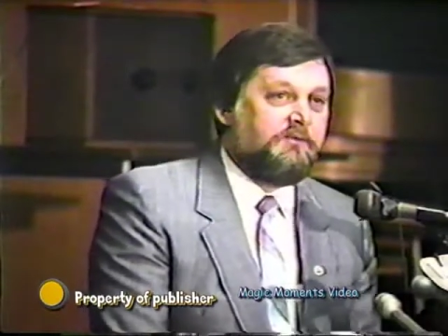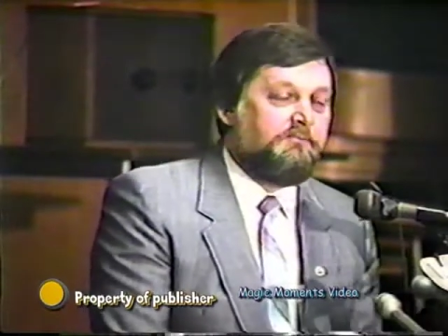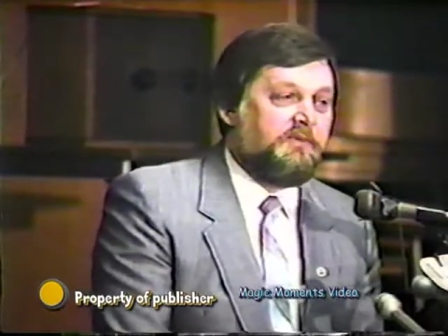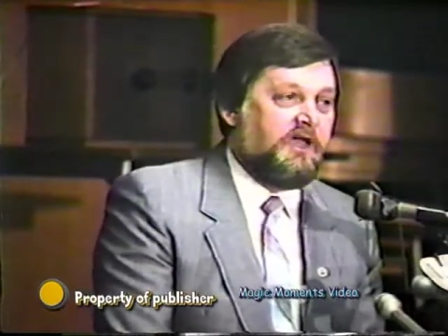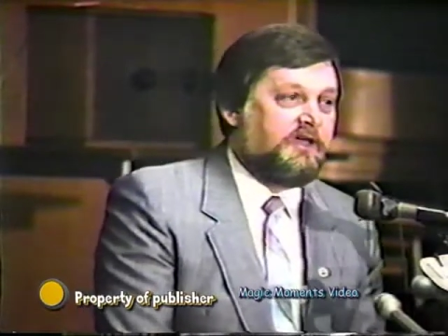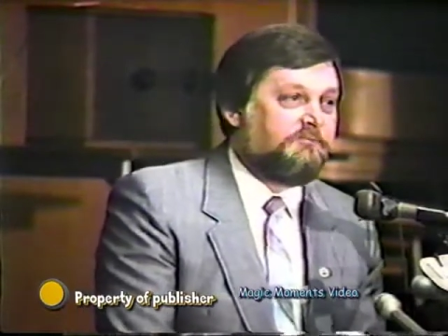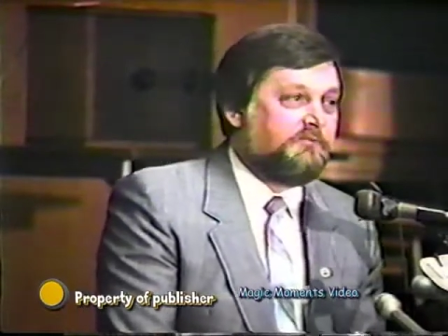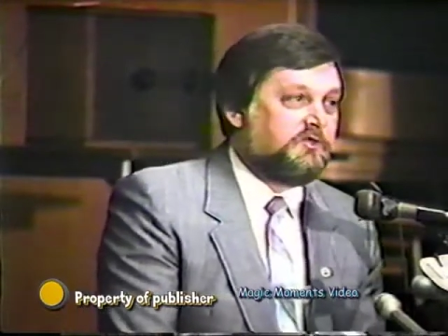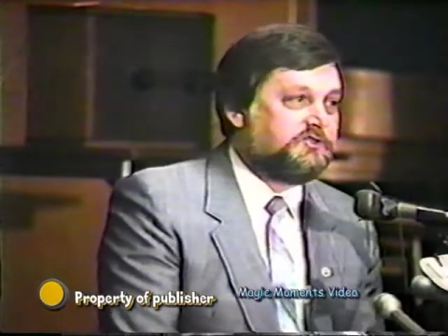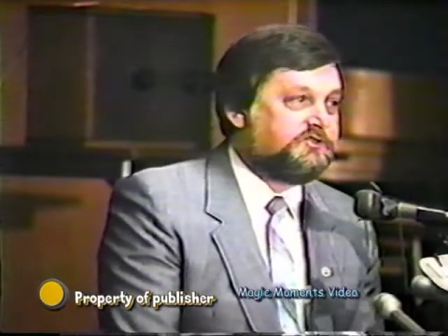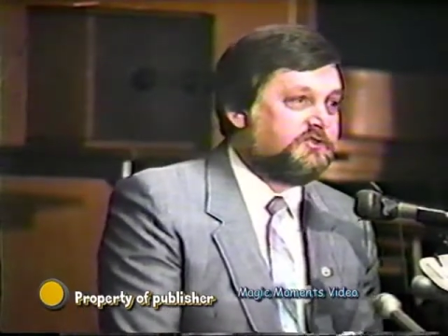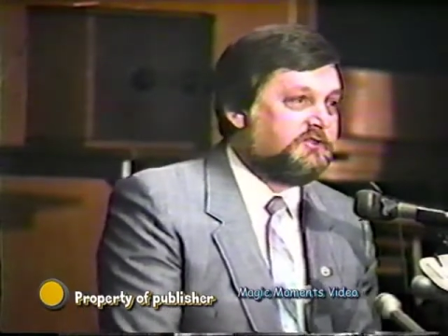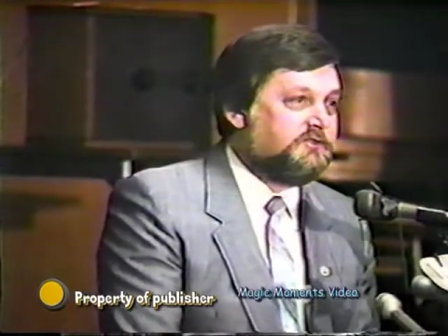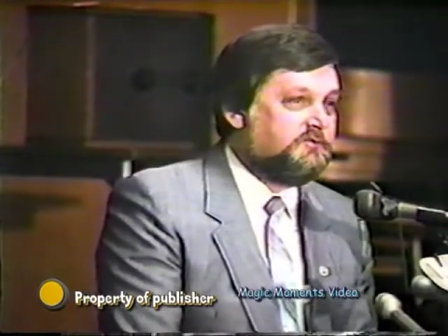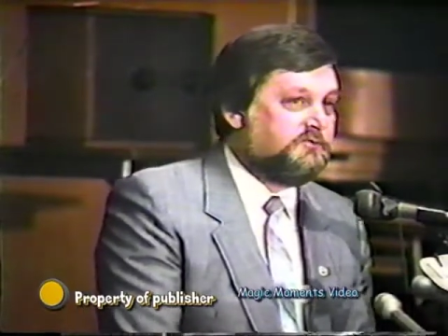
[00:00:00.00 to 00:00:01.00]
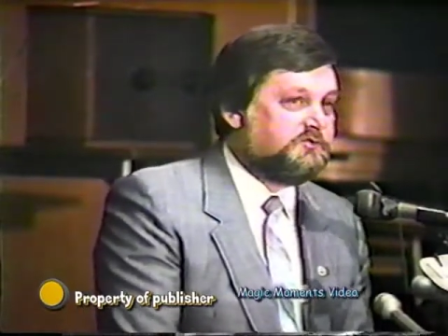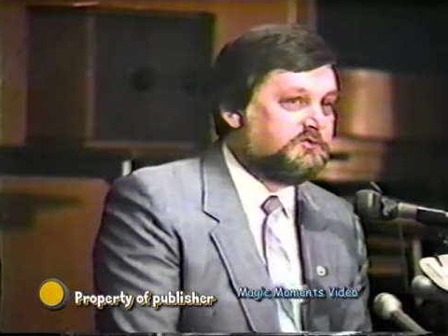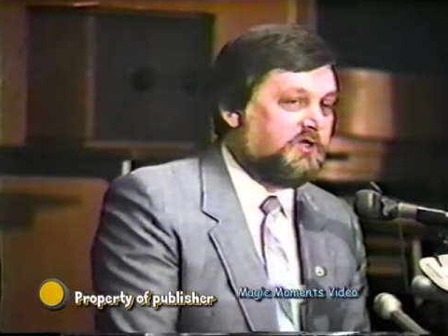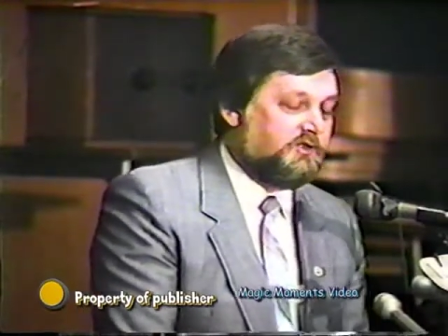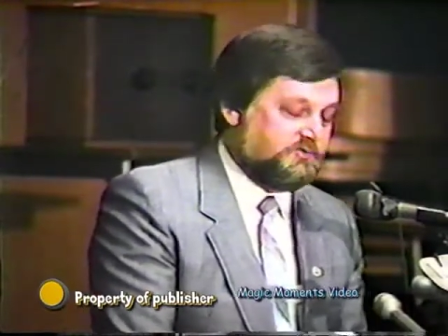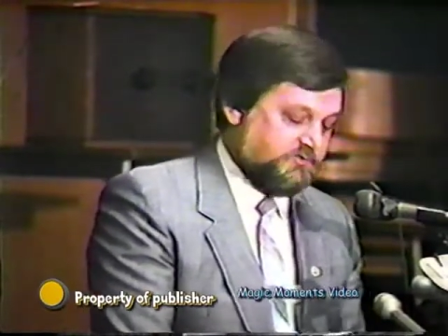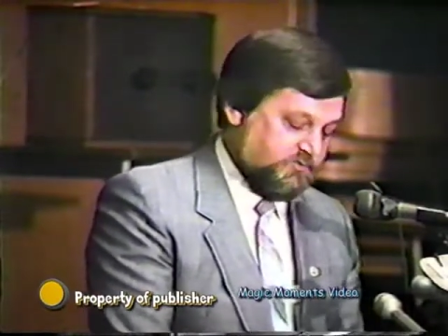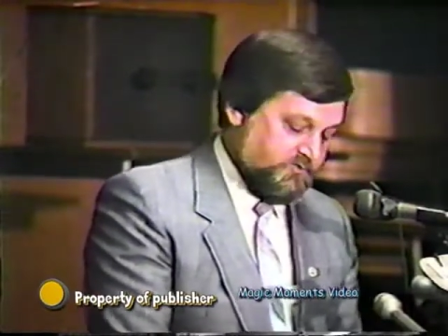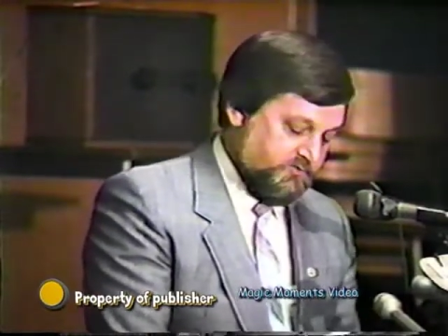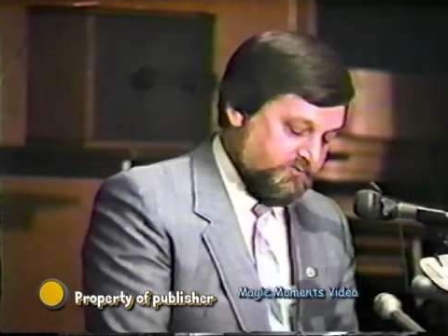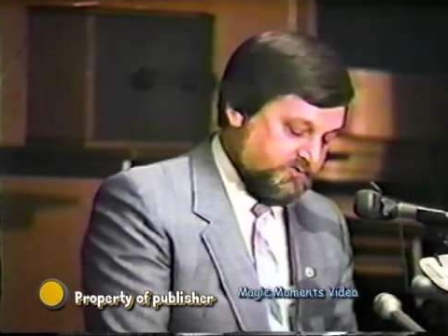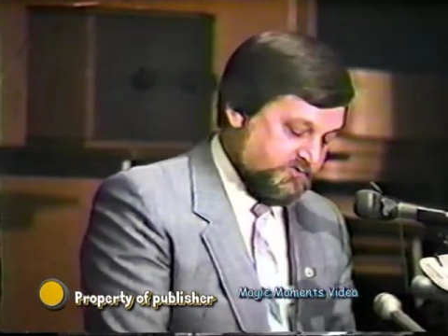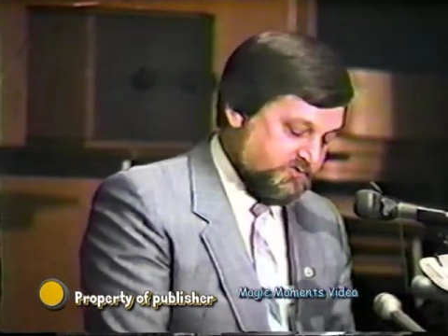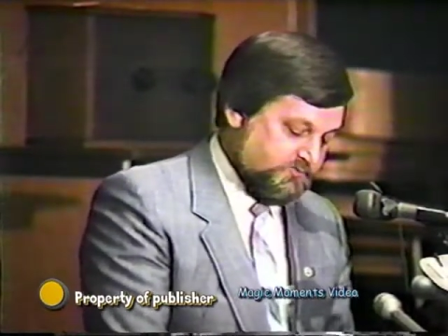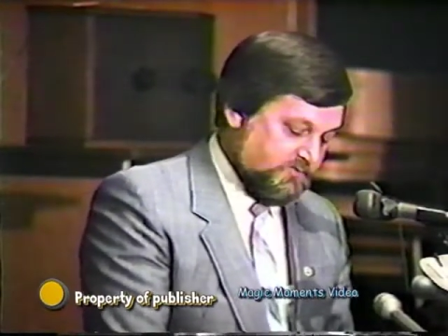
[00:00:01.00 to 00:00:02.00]
Mac Mercer, who was also with
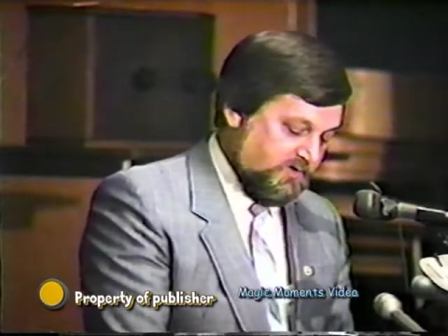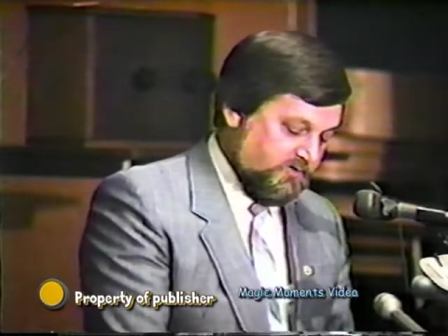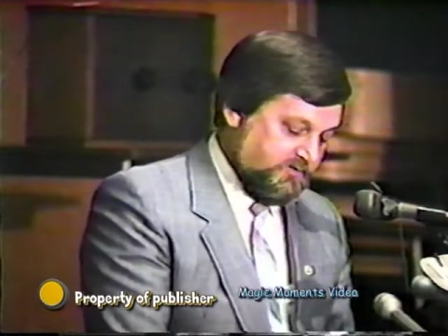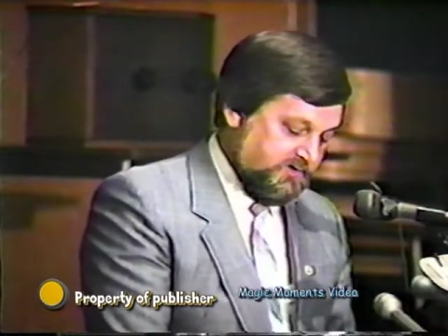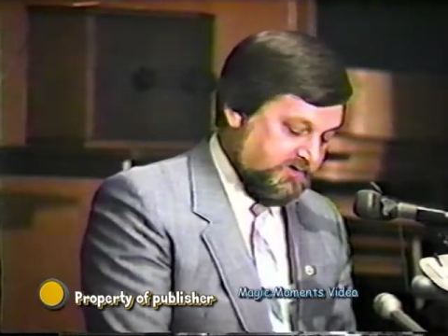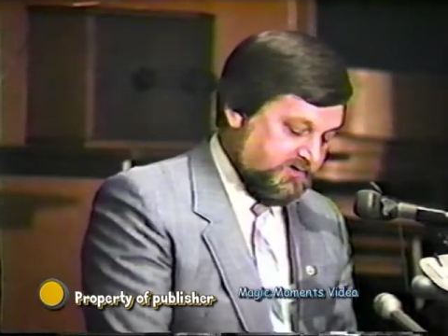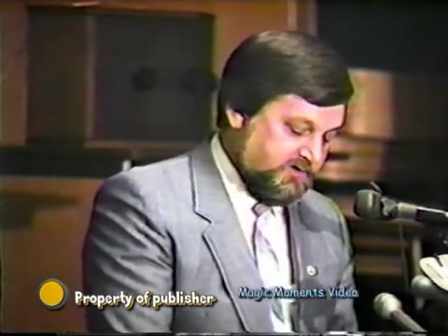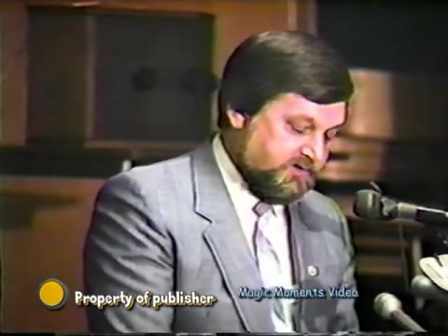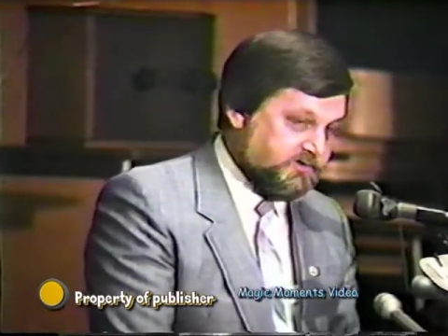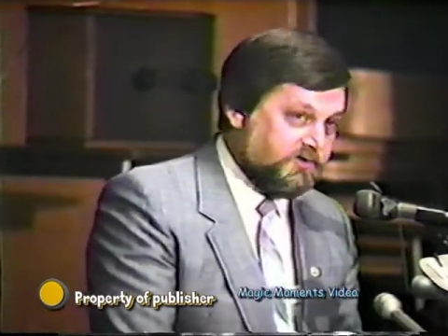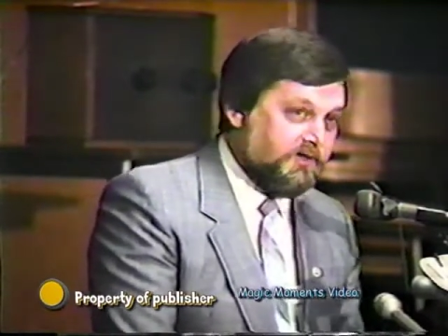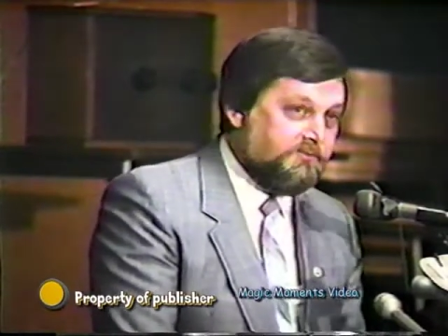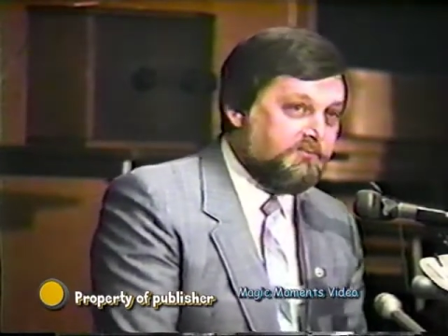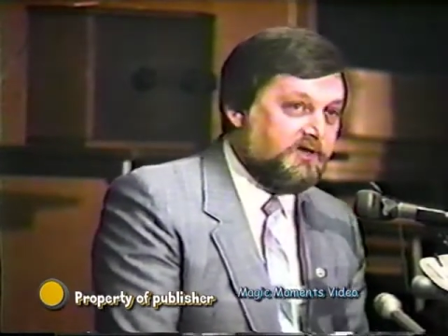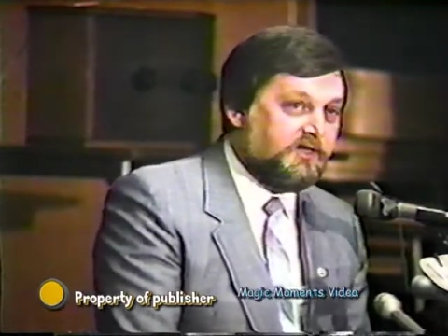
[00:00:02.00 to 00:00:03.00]
Mr. Smallwood at that time.